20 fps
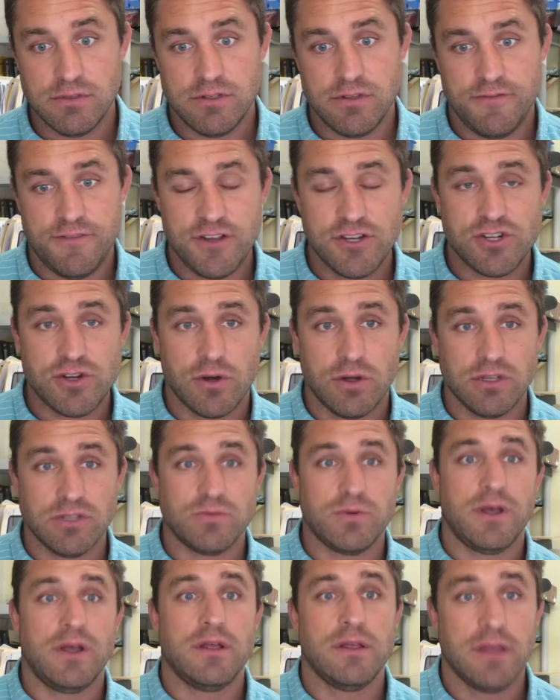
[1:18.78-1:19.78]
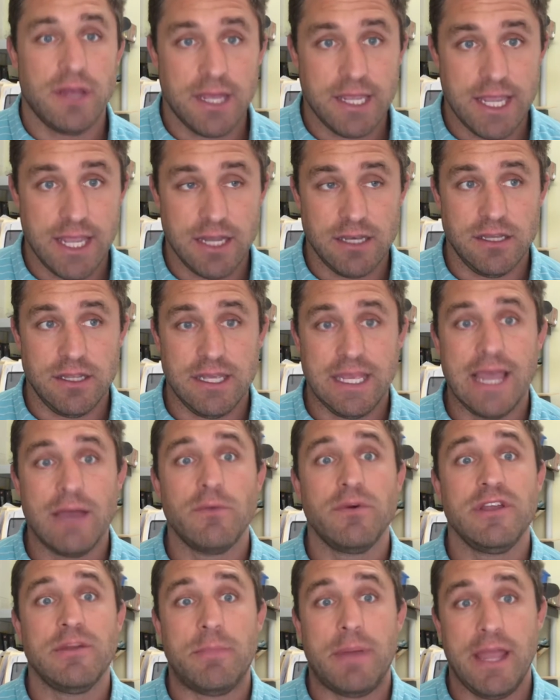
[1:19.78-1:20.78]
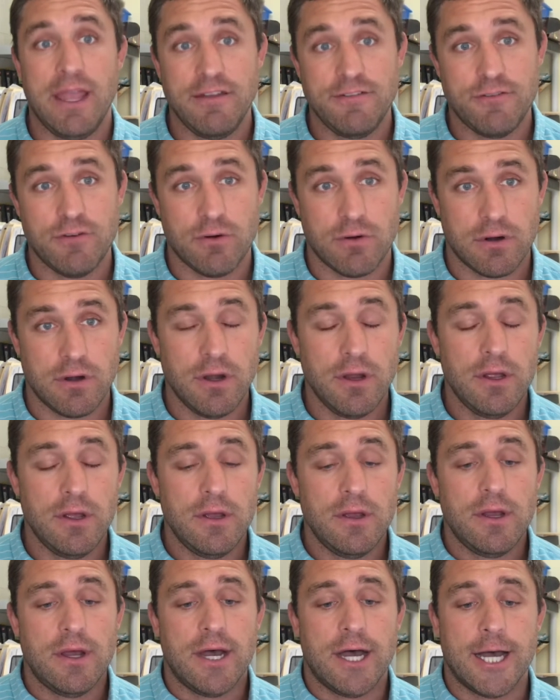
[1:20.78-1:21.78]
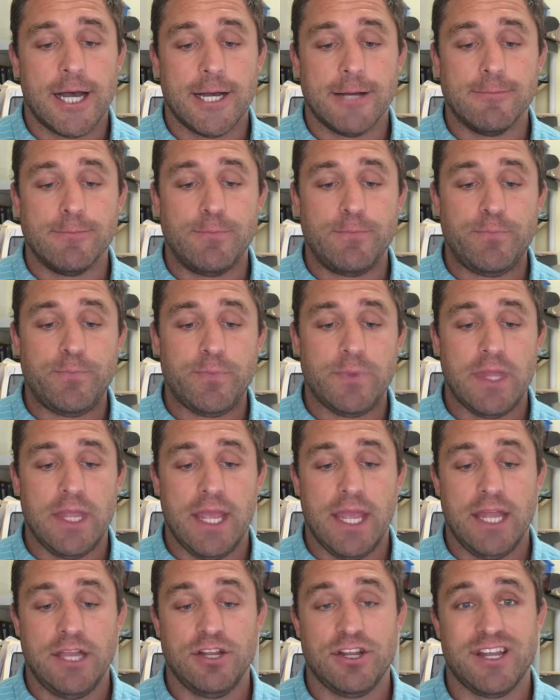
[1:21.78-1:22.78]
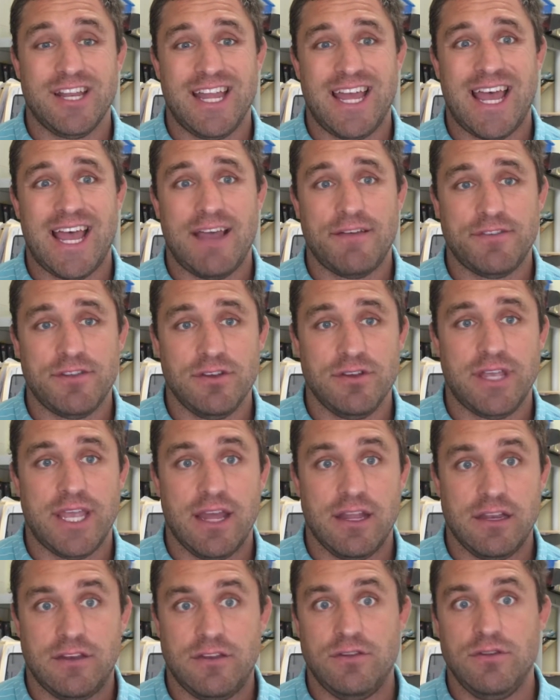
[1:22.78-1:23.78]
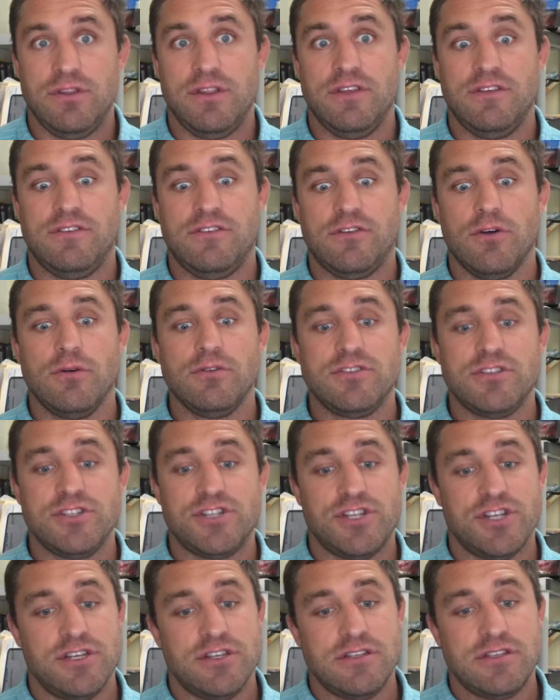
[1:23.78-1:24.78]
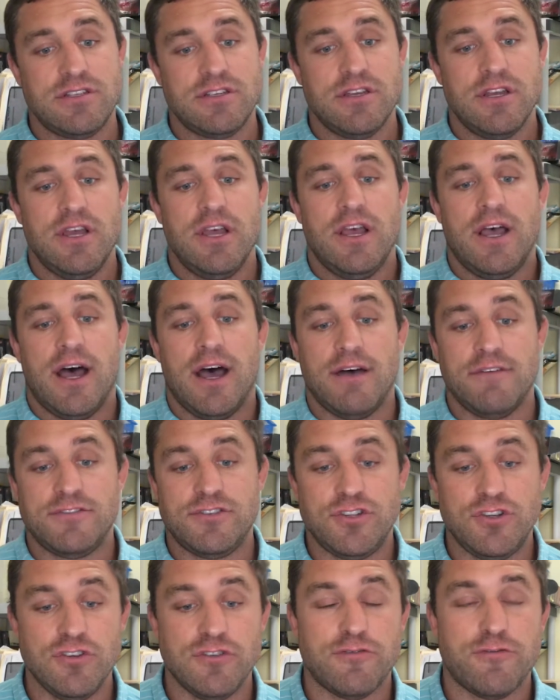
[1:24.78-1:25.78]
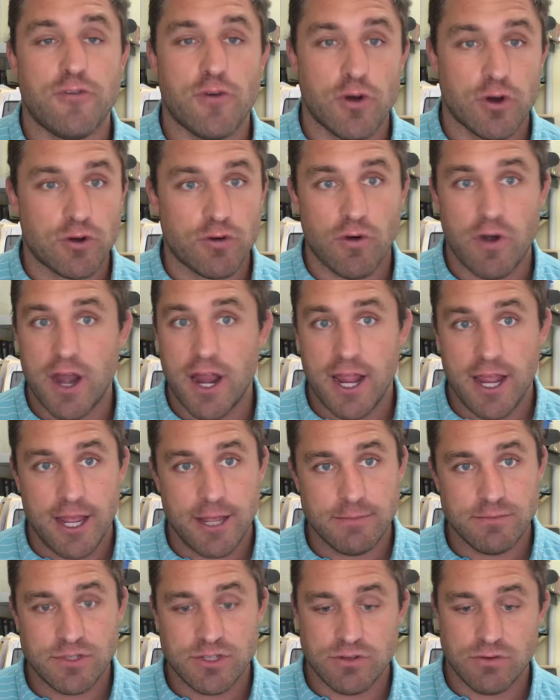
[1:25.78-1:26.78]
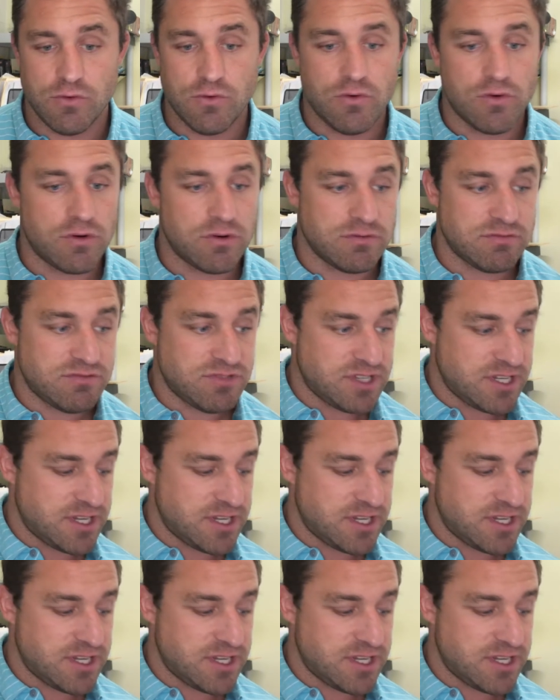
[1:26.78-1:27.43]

fish oils. Well, again, you get what you pay for. And you're going to have to get to these dosages of 2 to 4 grams or